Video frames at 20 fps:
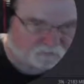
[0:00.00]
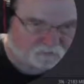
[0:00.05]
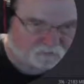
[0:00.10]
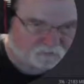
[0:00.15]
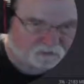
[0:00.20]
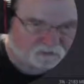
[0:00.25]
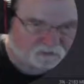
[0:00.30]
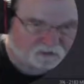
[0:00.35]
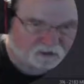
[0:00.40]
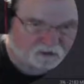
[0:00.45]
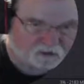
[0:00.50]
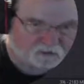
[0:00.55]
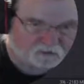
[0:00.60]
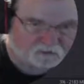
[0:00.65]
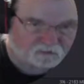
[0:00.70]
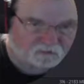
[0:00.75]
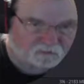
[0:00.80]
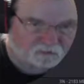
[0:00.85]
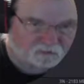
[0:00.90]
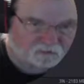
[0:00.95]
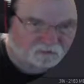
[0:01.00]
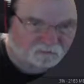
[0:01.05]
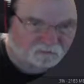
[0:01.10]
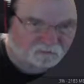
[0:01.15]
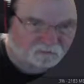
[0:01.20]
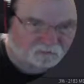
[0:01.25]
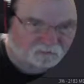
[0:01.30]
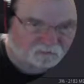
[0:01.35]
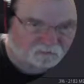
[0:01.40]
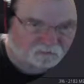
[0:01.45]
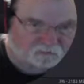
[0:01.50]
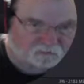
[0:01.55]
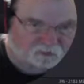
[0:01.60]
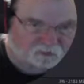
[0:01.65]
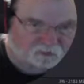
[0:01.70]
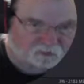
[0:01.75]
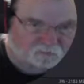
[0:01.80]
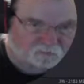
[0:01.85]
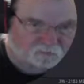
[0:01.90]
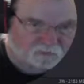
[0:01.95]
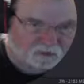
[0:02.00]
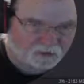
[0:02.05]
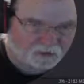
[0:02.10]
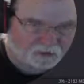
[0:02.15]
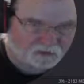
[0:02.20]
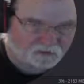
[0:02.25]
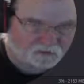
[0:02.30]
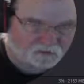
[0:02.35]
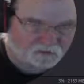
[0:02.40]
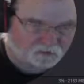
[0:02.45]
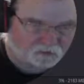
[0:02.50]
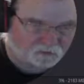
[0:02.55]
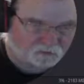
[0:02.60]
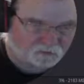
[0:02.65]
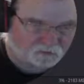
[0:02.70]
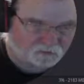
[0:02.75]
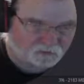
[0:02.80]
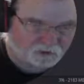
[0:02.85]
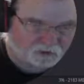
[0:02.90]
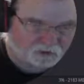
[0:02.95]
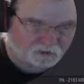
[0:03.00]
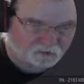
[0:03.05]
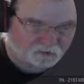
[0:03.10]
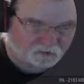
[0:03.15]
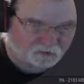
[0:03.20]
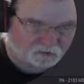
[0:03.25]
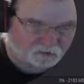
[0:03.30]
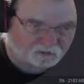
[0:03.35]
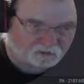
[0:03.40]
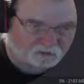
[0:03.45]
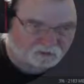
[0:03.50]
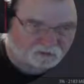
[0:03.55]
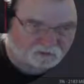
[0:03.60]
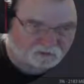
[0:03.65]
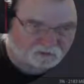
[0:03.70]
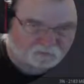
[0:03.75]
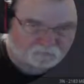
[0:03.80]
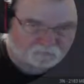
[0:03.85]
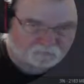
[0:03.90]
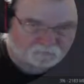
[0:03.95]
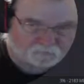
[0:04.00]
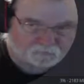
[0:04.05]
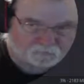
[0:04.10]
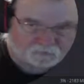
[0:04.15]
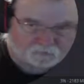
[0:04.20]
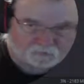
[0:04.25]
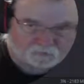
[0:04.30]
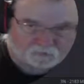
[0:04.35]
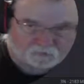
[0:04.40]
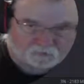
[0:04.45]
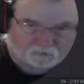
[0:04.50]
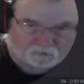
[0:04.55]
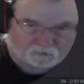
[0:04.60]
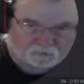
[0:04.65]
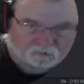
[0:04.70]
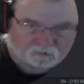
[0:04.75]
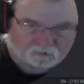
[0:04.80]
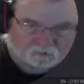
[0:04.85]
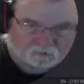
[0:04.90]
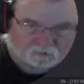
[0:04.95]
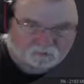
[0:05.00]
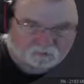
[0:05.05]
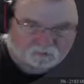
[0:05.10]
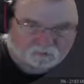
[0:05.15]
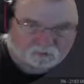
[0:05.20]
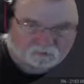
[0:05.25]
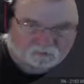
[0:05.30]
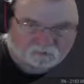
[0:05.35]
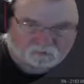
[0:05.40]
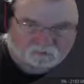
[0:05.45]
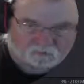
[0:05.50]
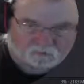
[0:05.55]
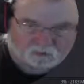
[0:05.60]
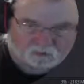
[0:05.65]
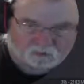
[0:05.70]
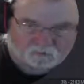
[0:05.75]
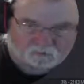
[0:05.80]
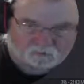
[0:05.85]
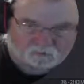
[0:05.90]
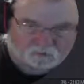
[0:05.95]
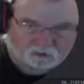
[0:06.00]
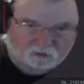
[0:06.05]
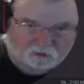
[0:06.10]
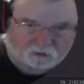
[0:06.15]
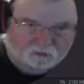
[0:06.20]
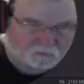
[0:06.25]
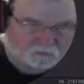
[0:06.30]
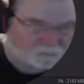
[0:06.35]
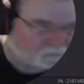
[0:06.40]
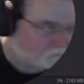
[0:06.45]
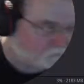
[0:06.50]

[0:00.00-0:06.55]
second and third paint nodes right here. That's what those are.